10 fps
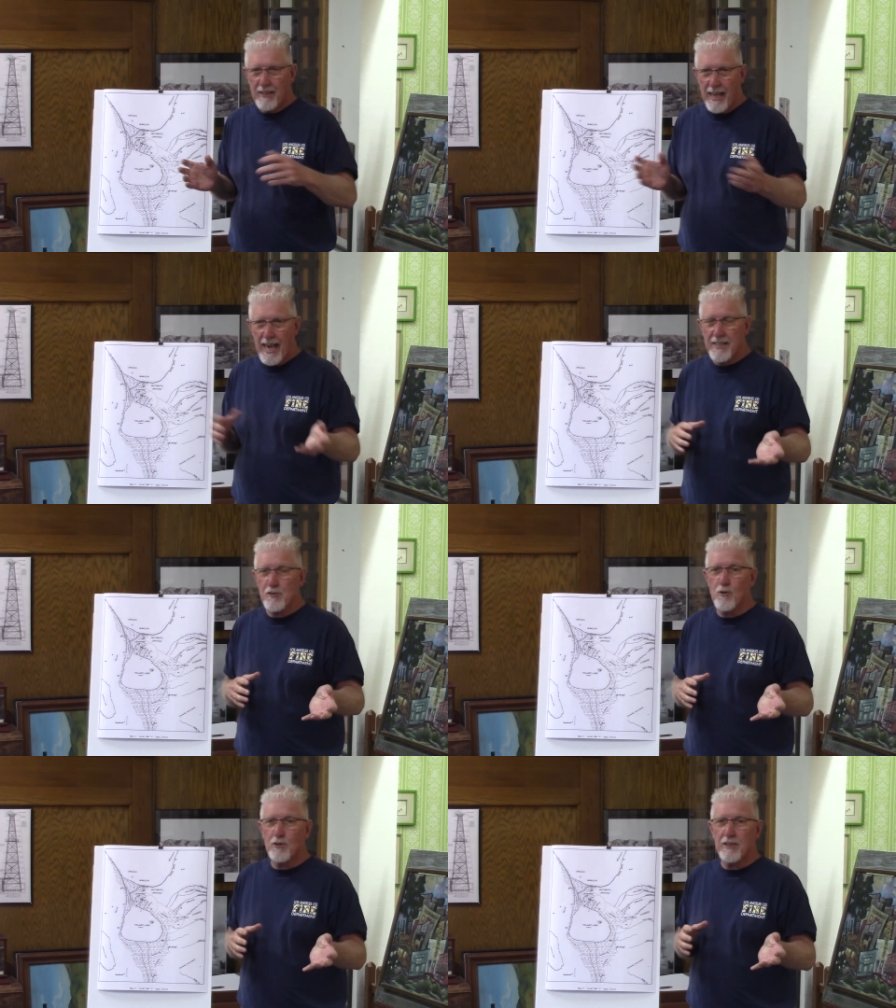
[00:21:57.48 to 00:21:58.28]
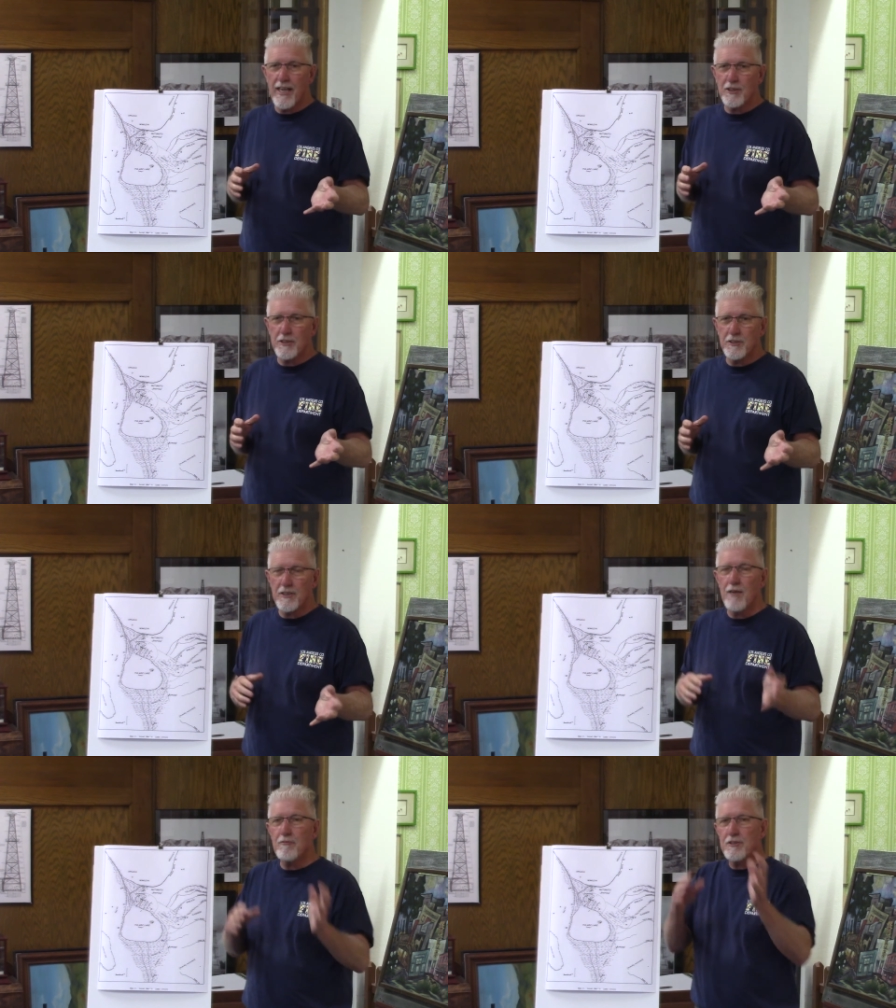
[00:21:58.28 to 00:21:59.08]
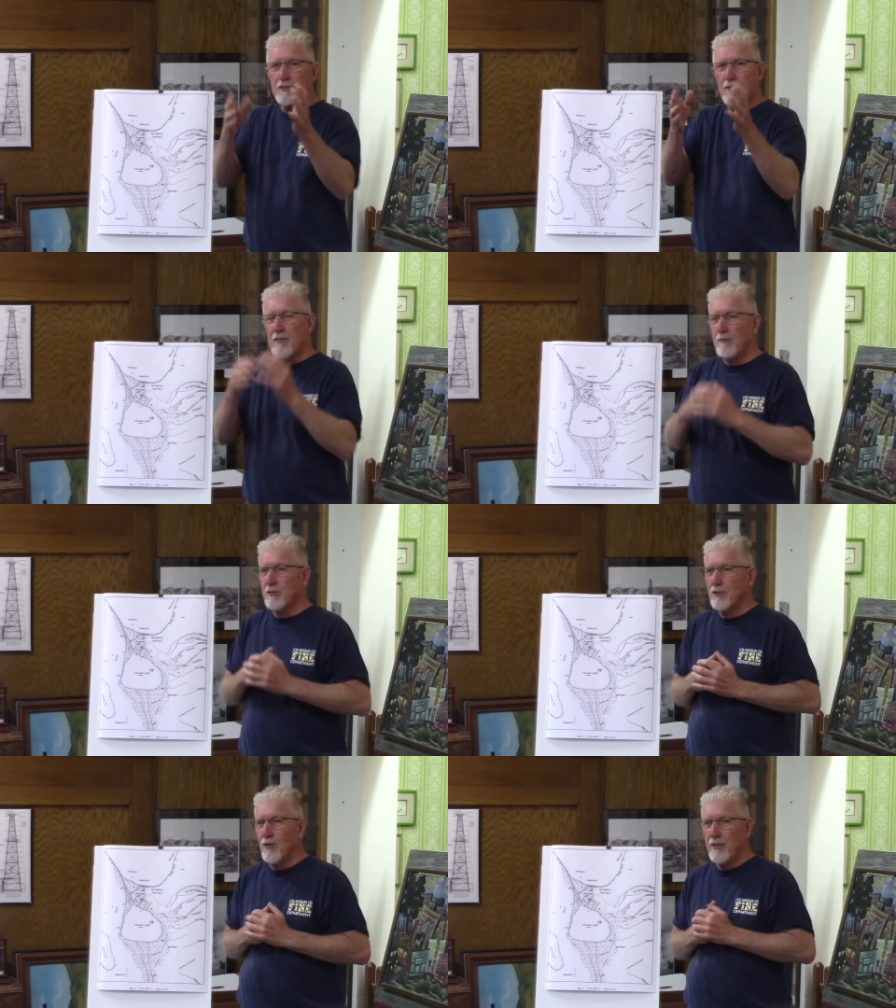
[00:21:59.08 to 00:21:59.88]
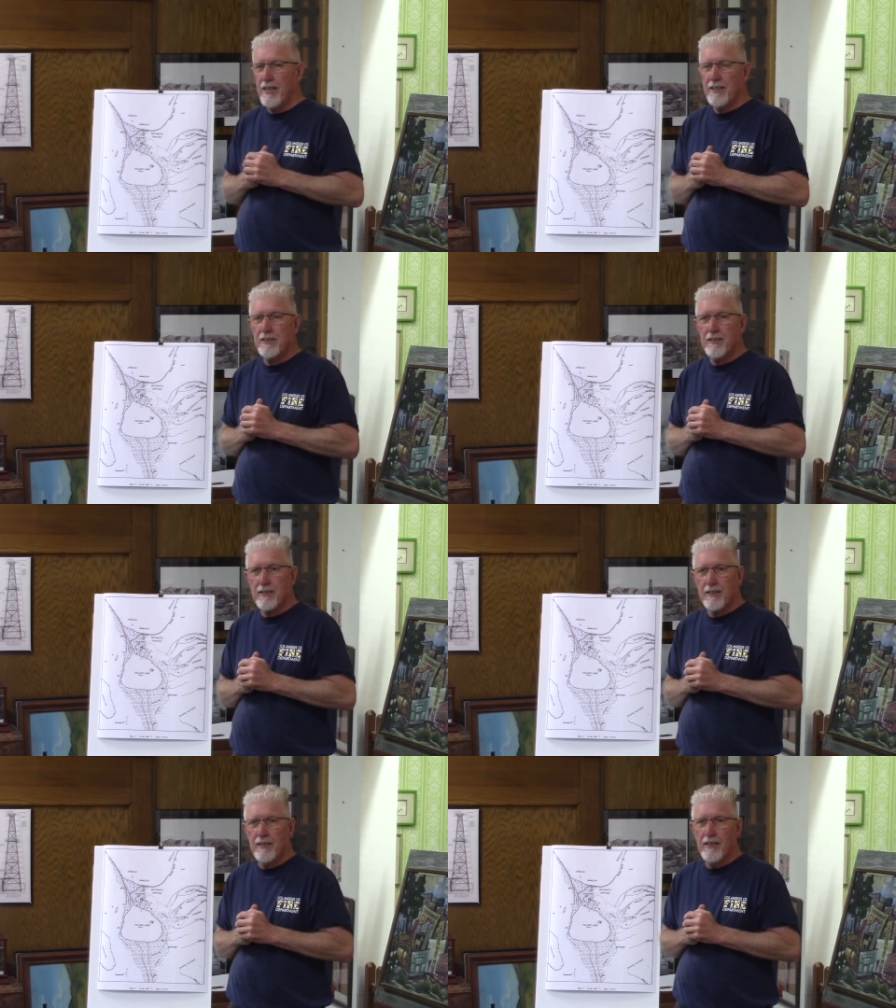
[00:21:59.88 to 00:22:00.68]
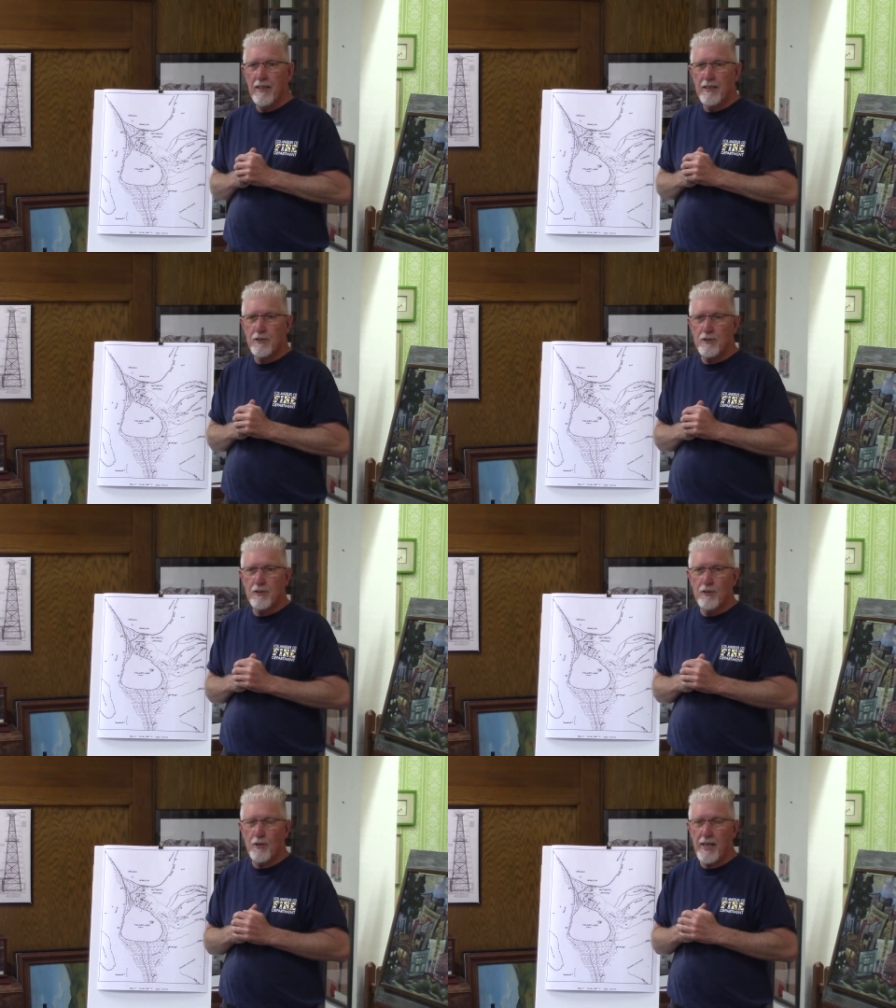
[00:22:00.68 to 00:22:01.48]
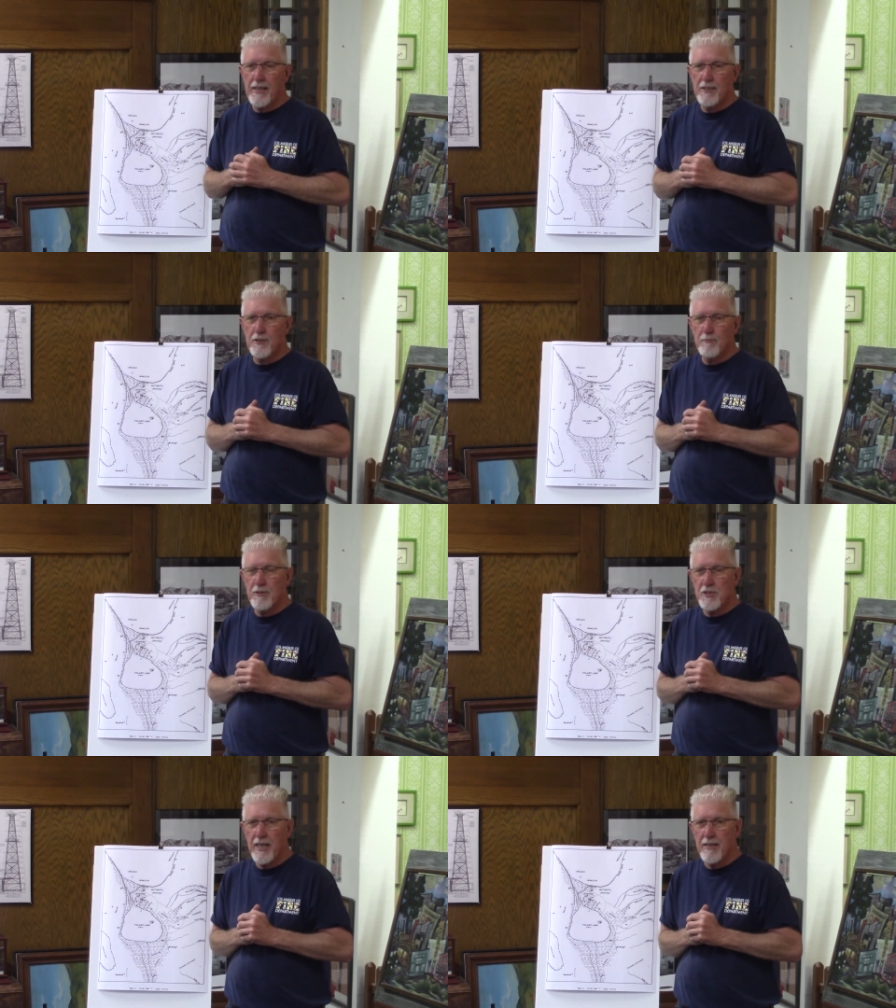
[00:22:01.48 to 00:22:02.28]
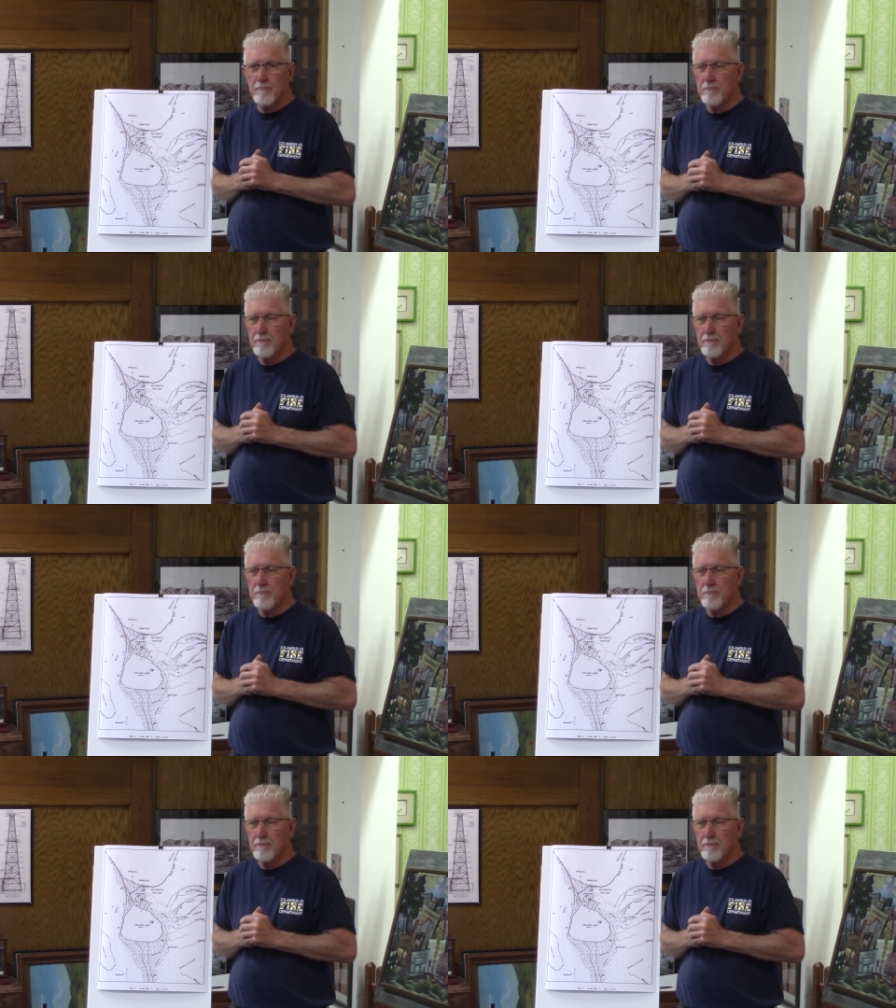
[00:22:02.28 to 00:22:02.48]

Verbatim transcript: had his own collection of stuff and stuff that was donated to the, donated to the museum.